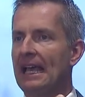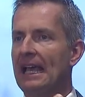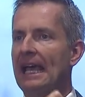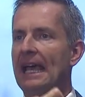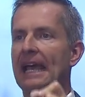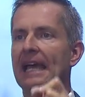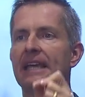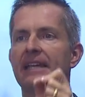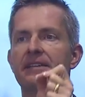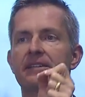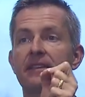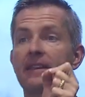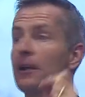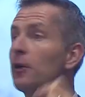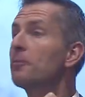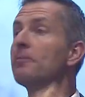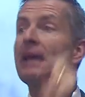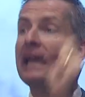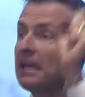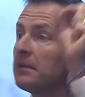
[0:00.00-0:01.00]
And
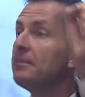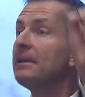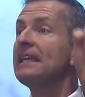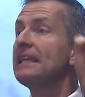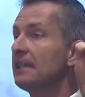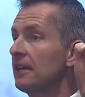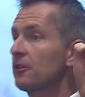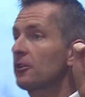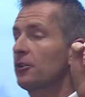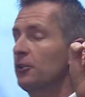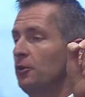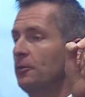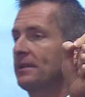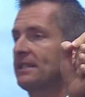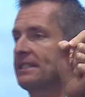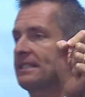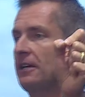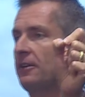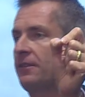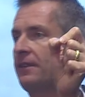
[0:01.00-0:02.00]
there may be other
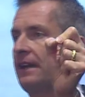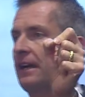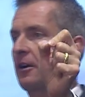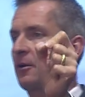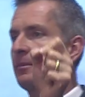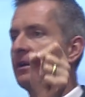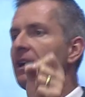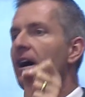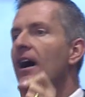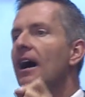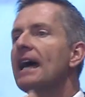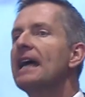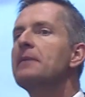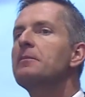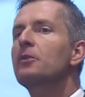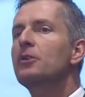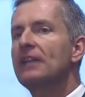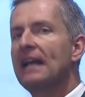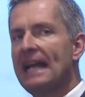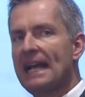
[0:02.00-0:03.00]
humans out there, but I'm
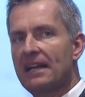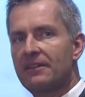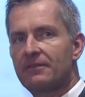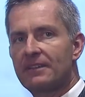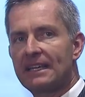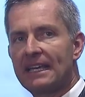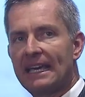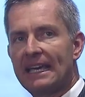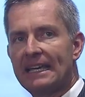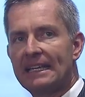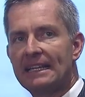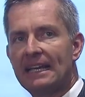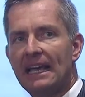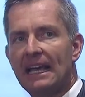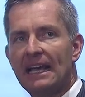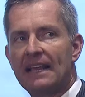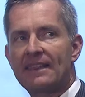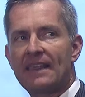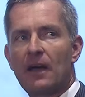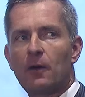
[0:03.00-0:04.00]
going to advocate
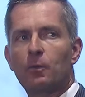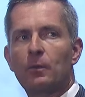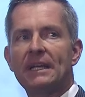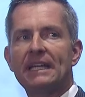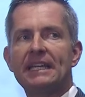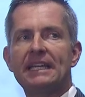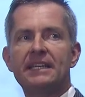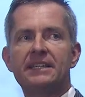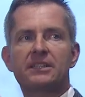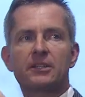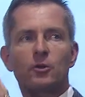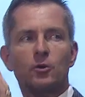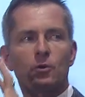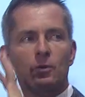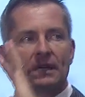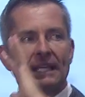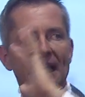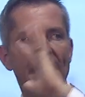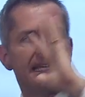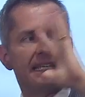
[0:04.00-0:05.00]
that we need to
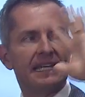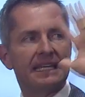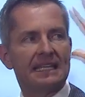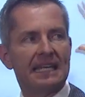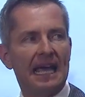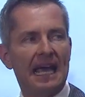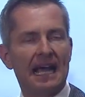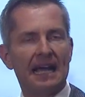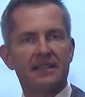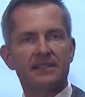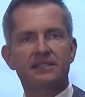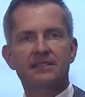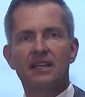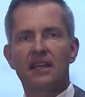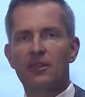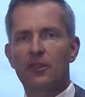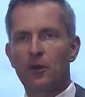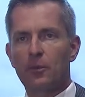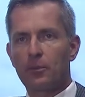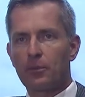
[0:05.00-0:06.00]
create and cast
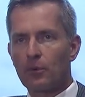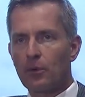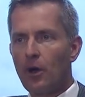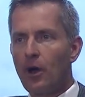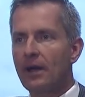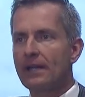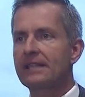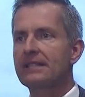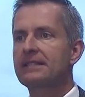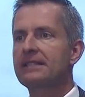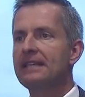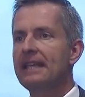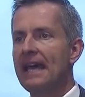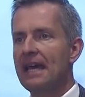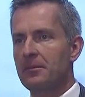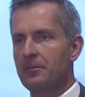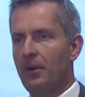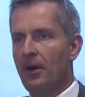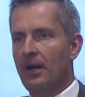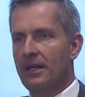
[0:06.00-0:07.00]
the broadest
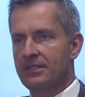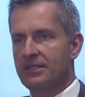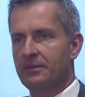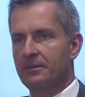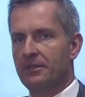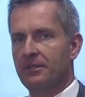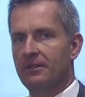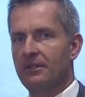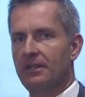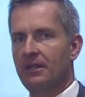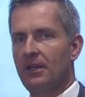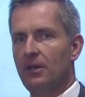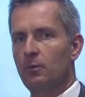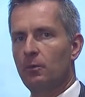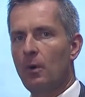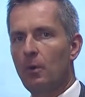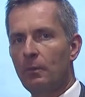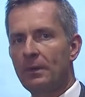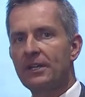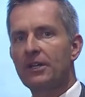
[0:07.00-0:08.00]
net possible
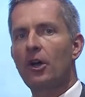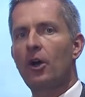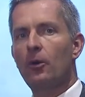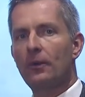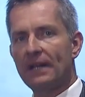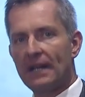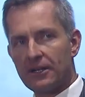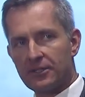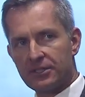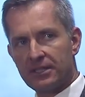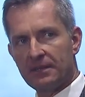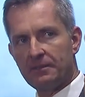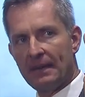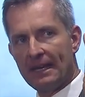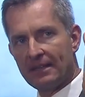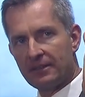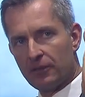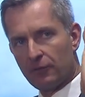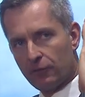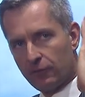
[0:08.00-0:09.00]
when we go and actually
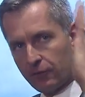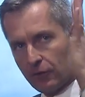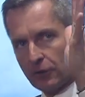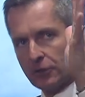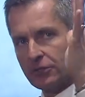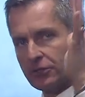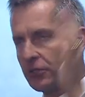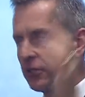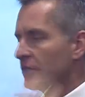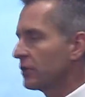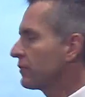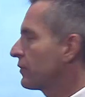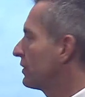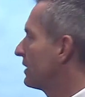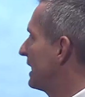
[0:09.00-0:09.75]
make the first search for